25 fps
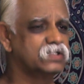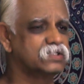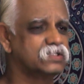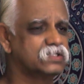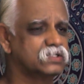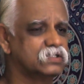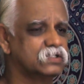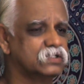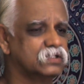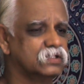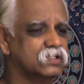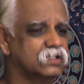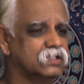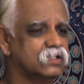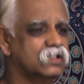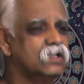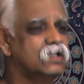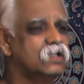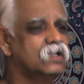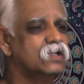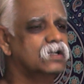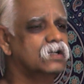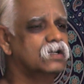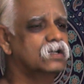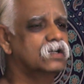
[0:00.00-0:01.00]
internal
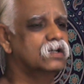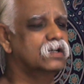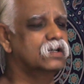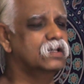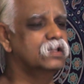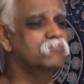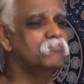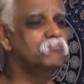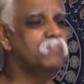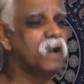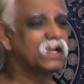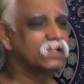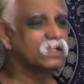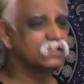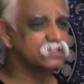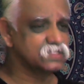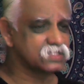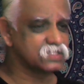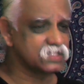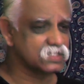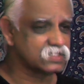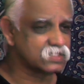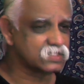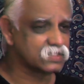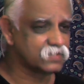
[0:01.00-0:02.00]

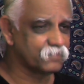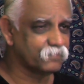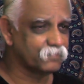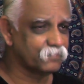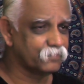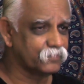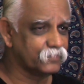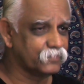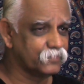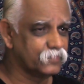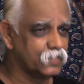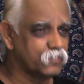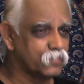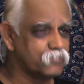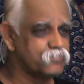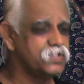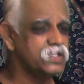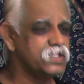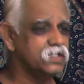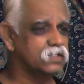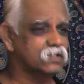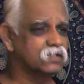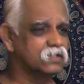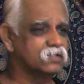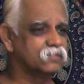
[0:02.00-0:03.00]
imbalances, the
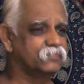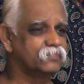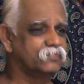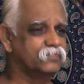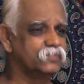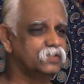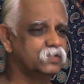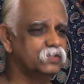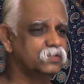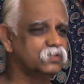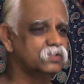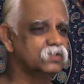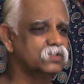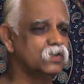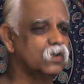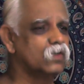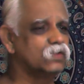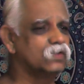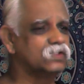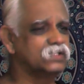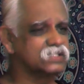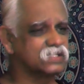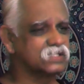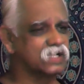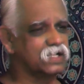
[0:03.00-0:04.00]
fear, you know,
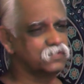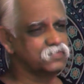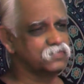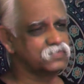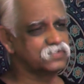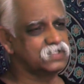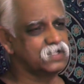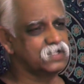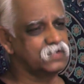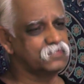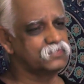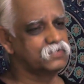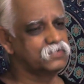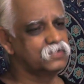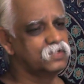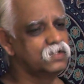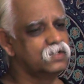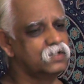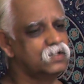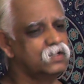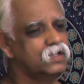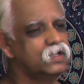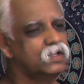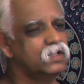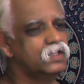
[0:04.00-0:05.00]
all this kind of stuff.
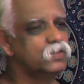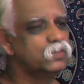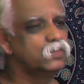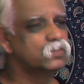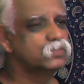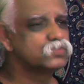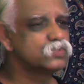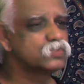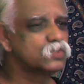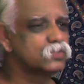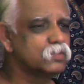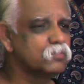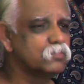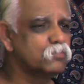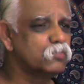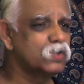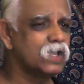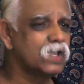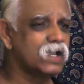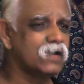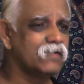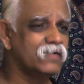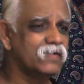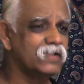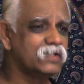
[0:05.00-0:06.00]
You know, so the
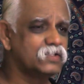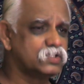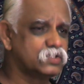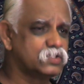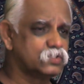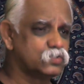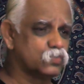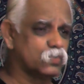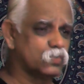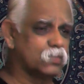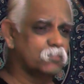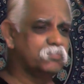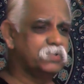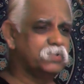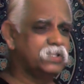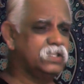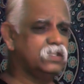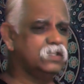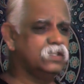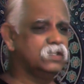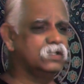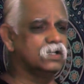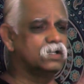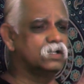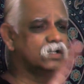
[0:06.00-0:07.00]
Buddha went into a
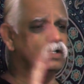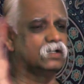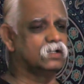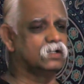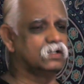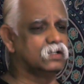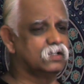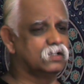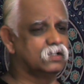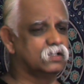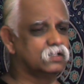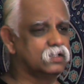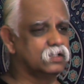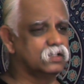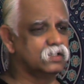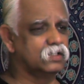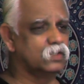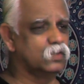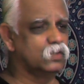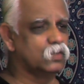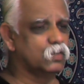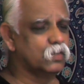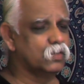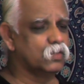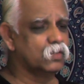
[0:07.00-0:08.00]
big, you
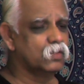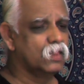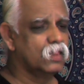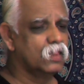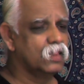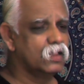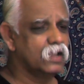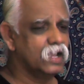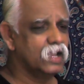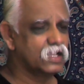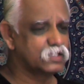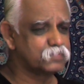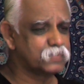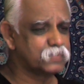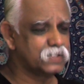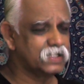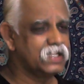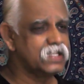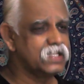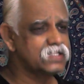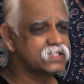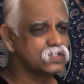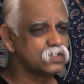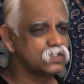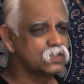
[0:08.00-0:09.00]
know,
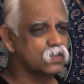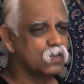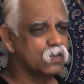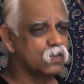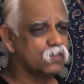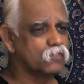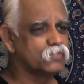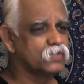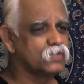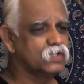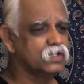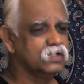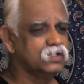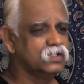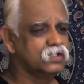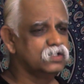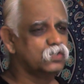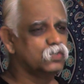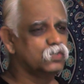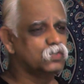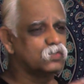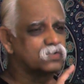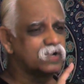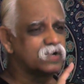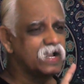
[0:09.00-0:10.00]
explanation of, you
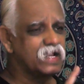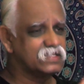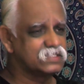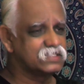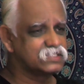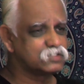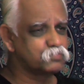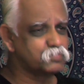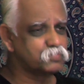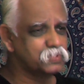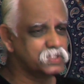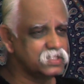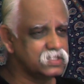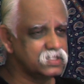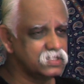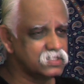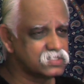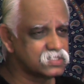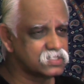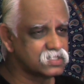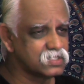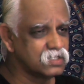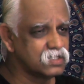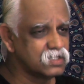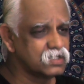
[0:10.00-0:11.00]
know, right
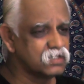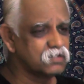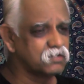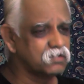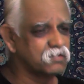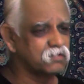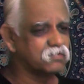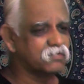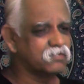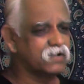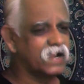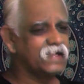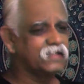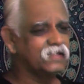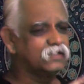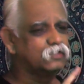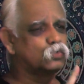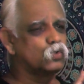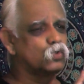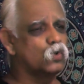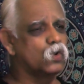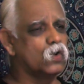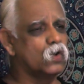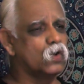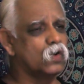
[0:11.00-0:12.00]
speech, right
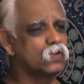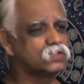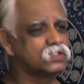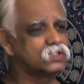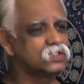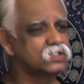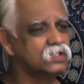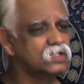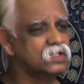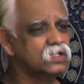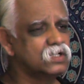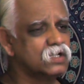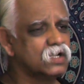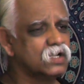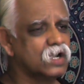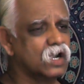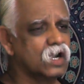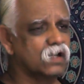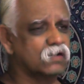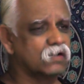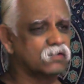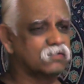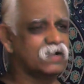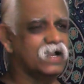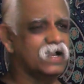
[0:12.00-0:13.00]
thought,
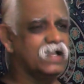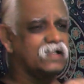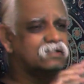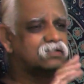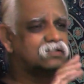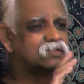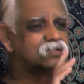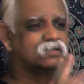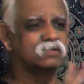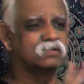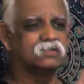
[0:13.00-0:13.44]
right